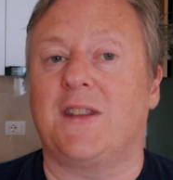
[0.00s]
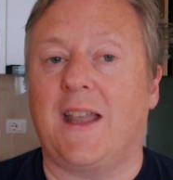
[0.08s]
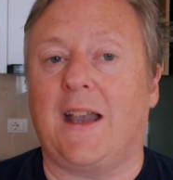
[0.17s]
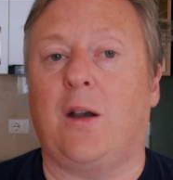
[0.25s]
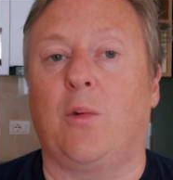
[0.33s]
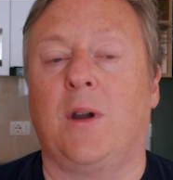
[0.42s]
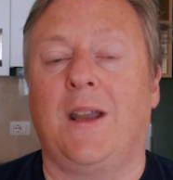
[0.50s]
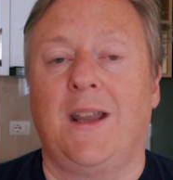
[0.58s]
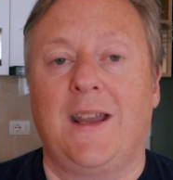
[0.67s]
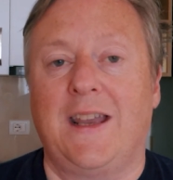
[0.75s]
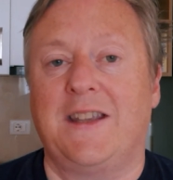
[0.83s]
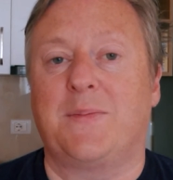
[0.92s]
now
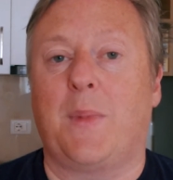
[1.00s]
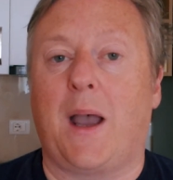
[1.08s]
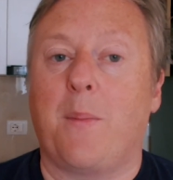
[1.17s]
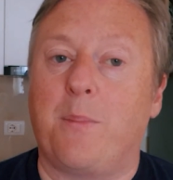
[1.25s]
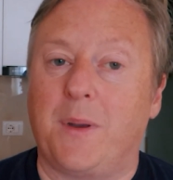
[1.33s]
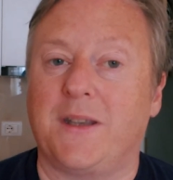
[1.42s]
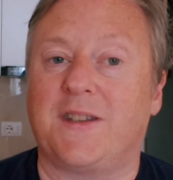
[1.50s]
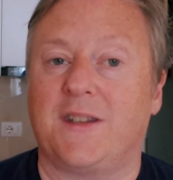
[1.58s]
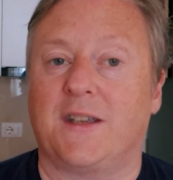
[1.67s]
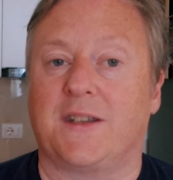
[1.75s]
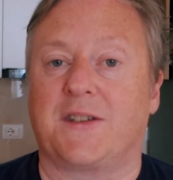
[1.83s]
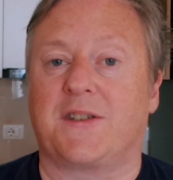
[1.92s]
is my
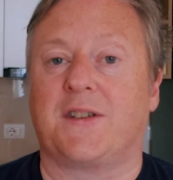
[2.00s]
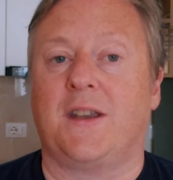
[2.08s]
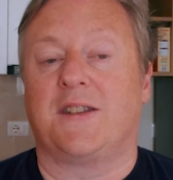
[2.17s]
business.